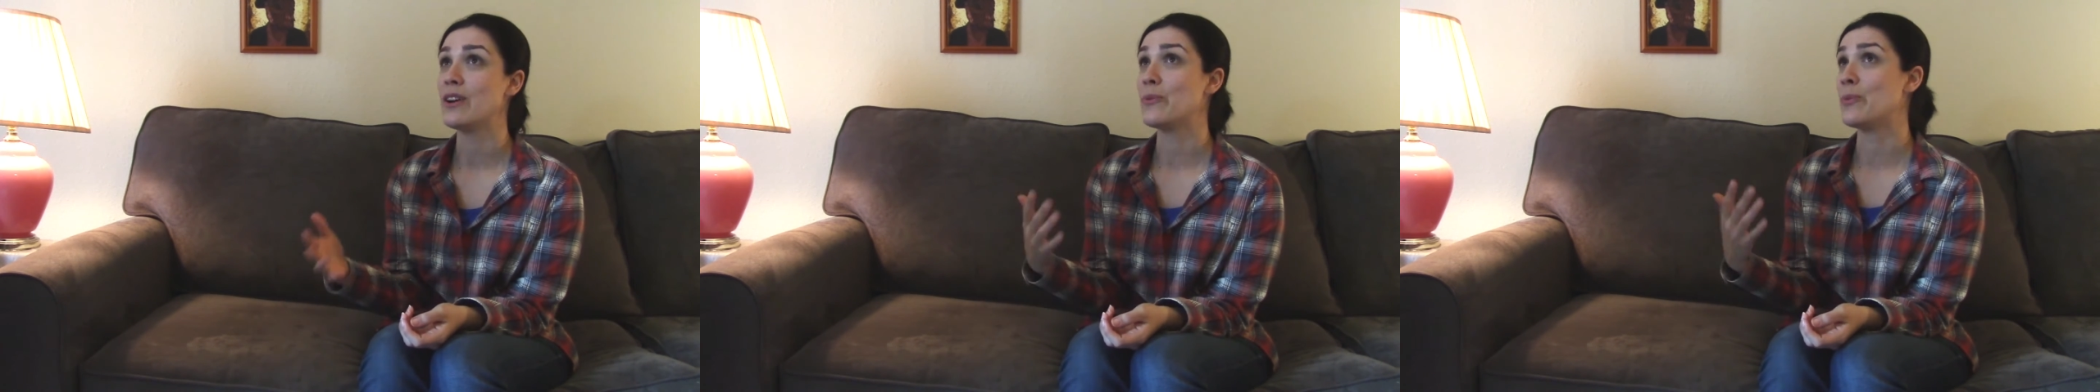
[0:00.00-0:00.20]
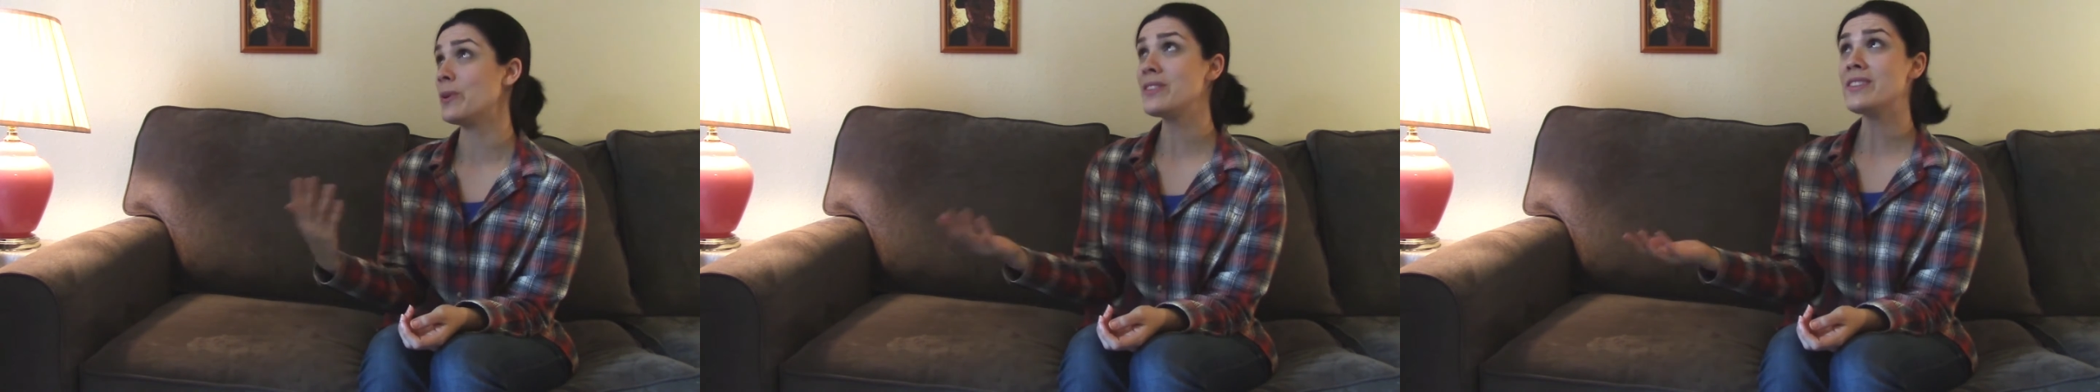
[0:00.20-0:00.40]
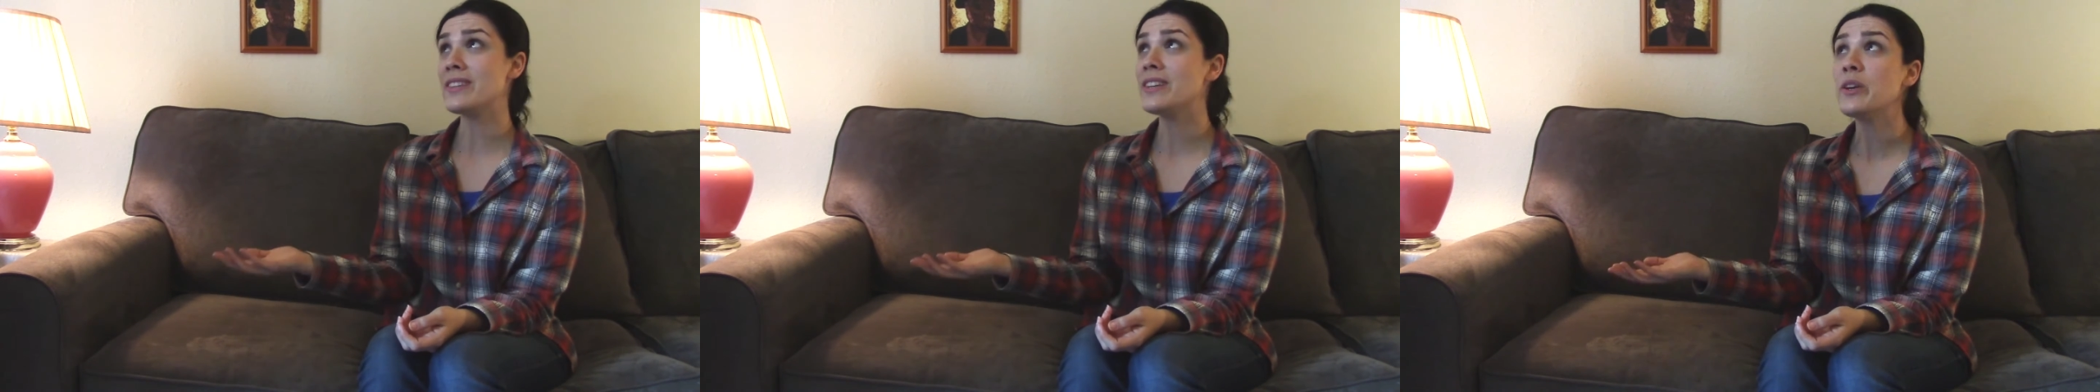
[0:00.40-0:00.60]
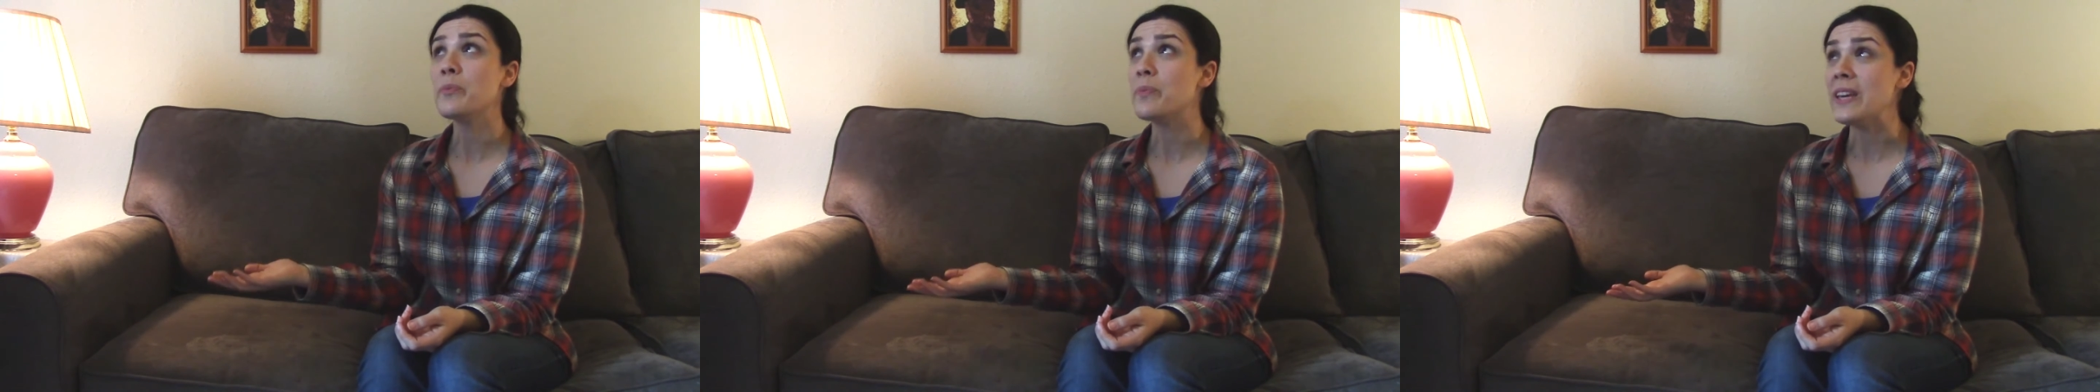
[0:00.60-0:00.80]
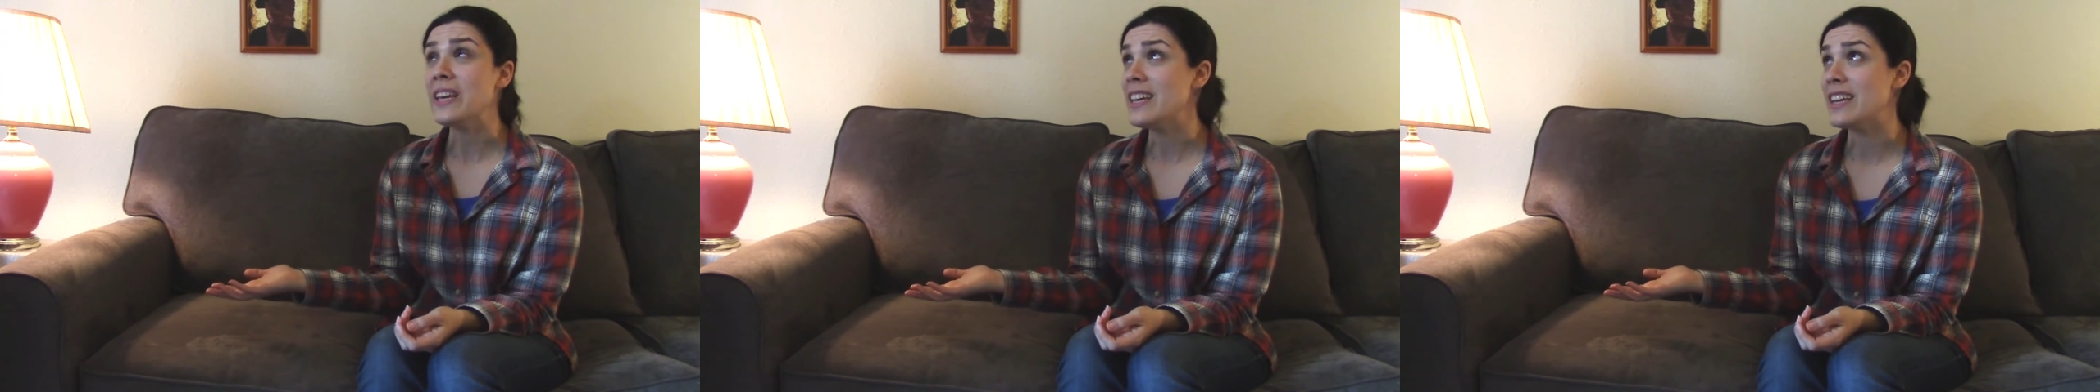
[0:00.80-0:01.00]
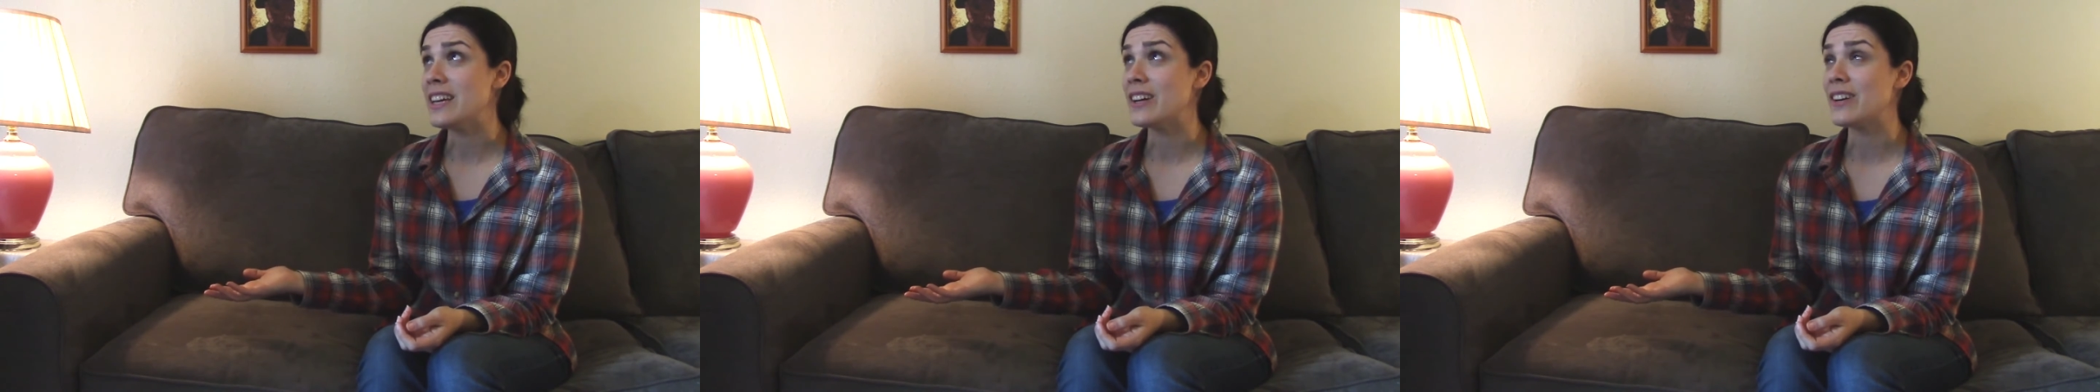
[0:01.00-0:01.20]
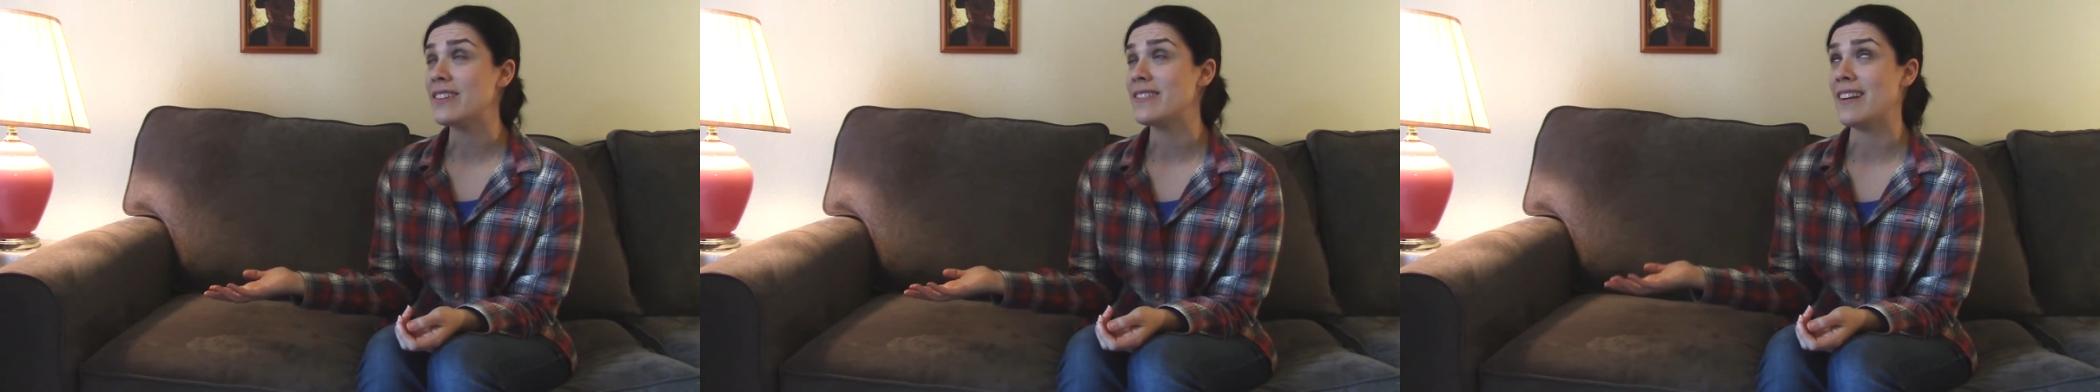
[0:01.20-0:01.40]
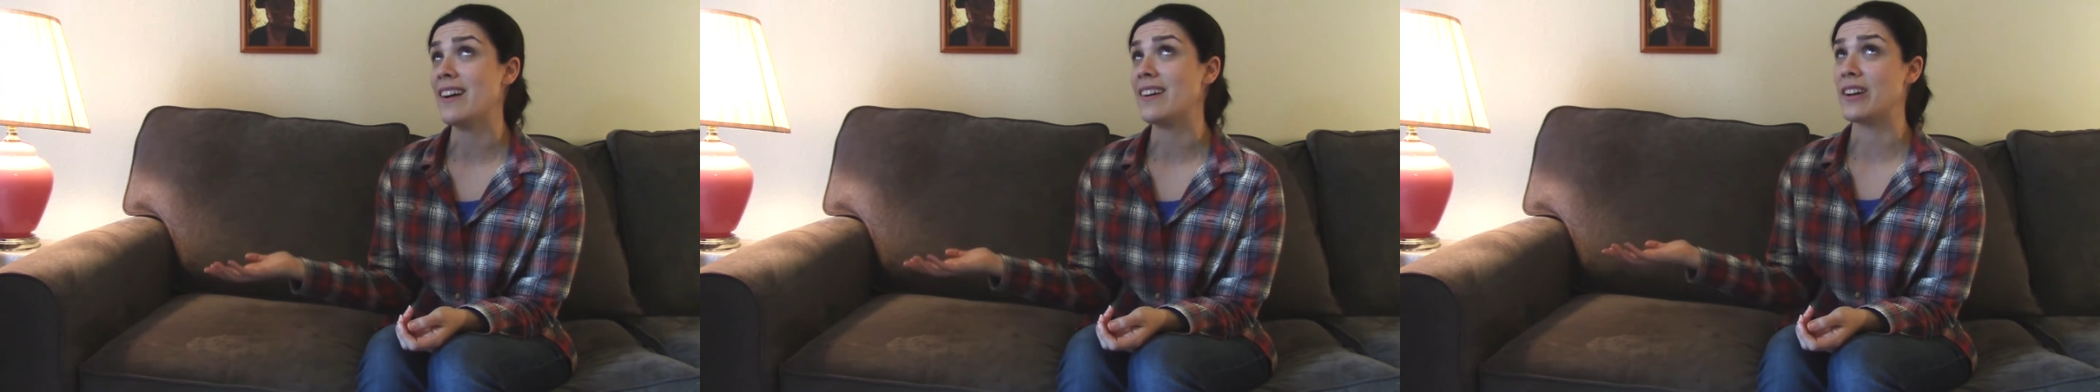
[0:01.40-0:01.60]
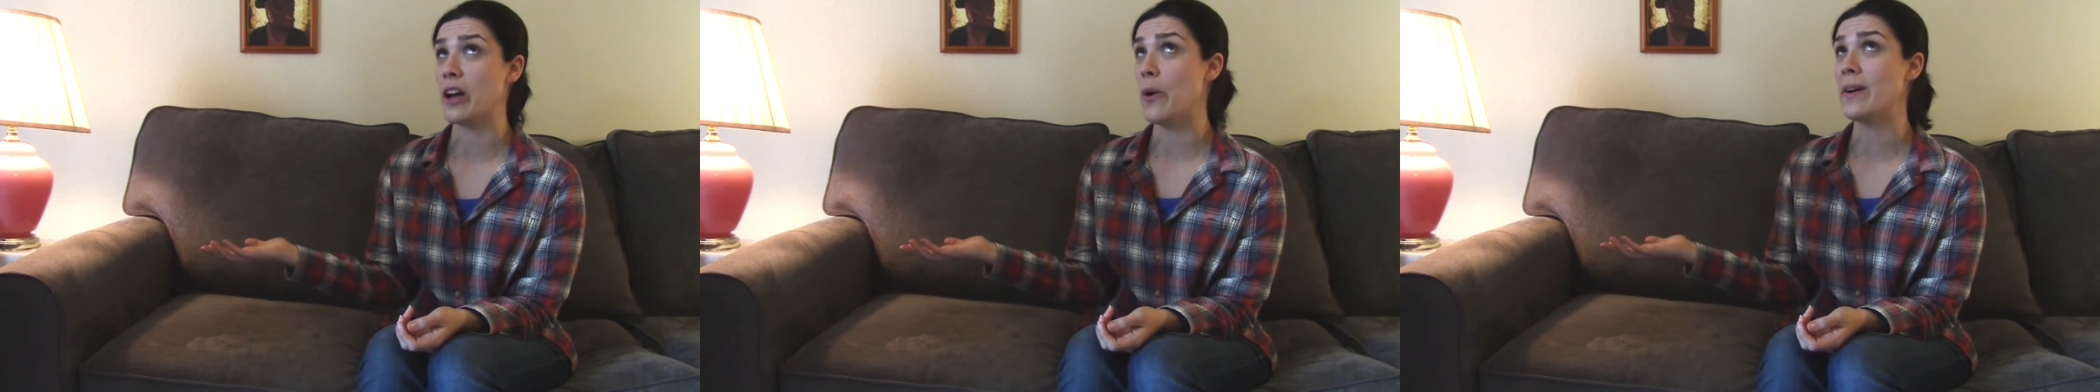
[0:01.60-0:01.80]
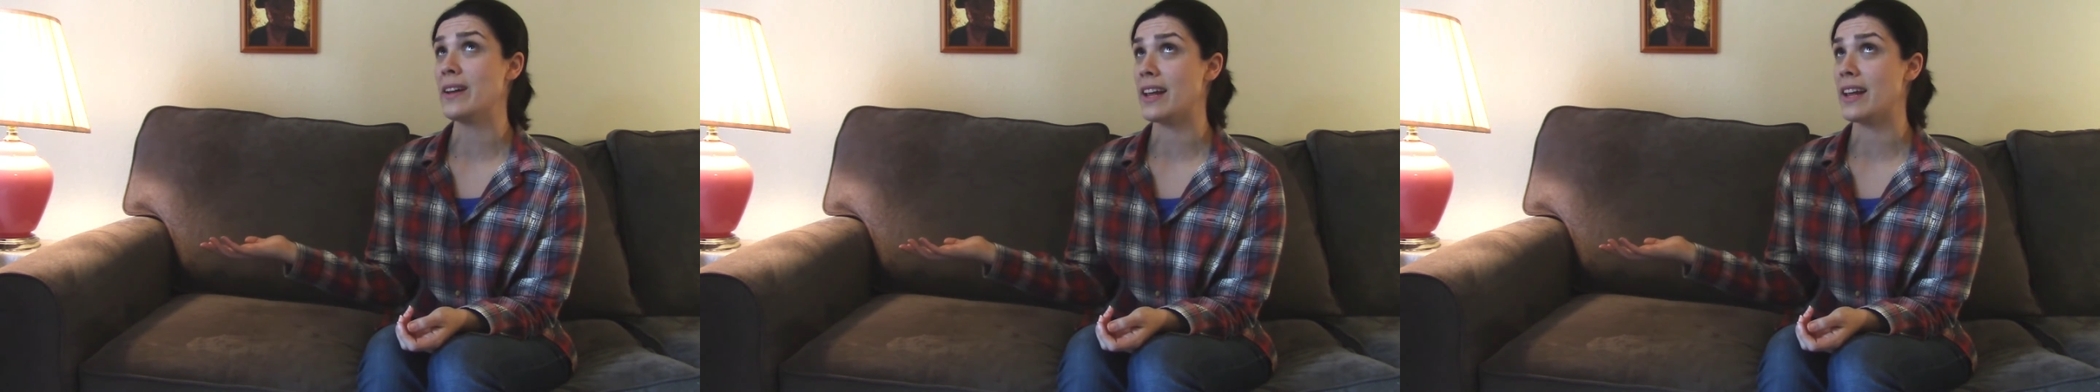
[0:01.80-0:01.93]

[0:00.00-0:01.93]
We'll still be here, not going